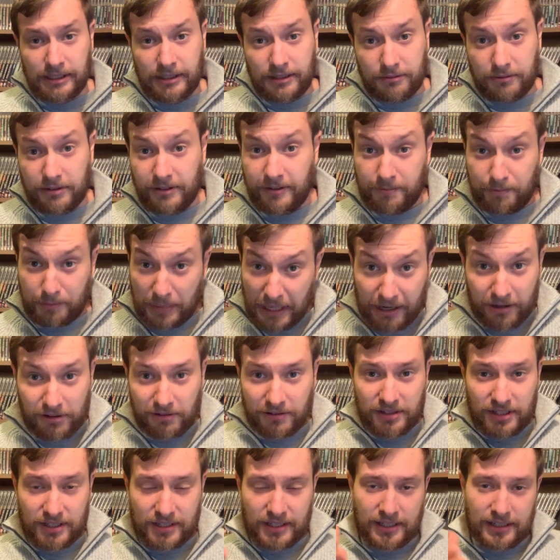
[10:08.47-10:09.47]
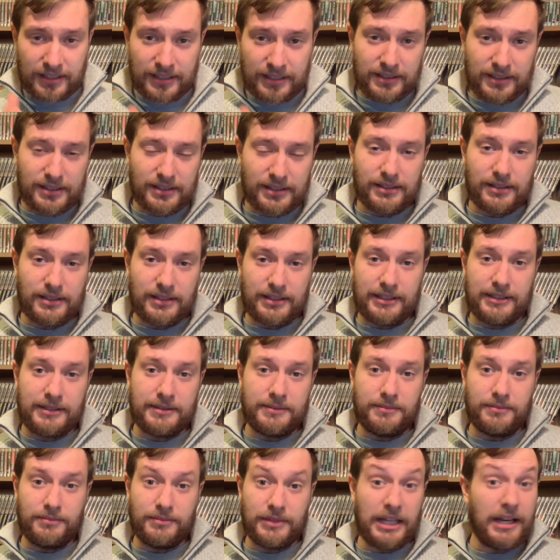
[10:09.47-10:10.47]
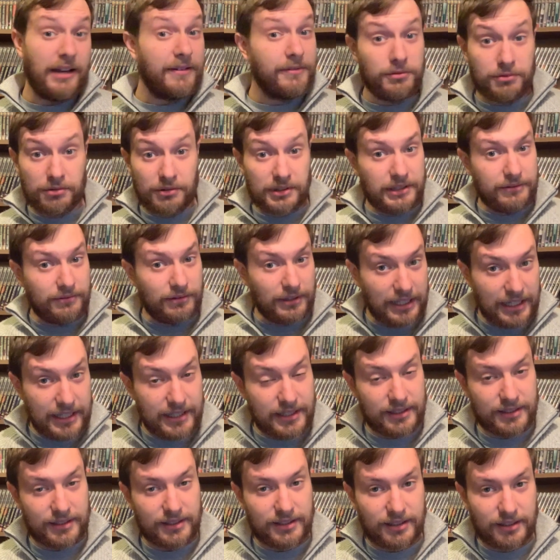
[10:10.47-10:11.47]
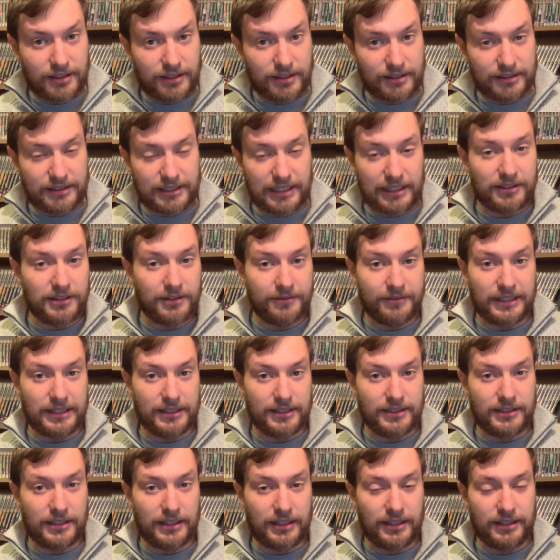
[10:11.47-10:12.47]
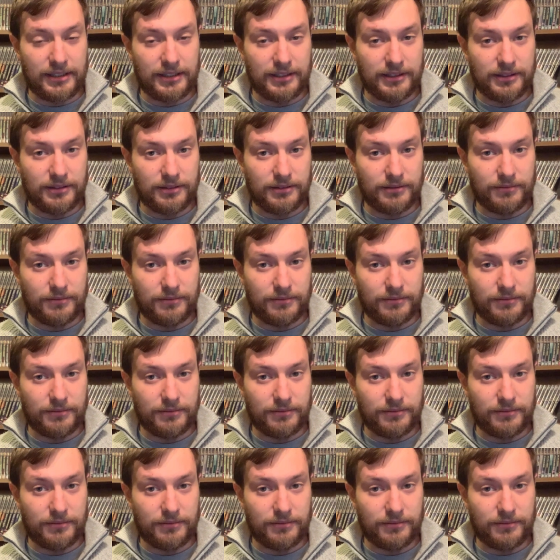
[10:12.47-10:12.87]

with Power of the Daleks, they have already released a sound effects Dalek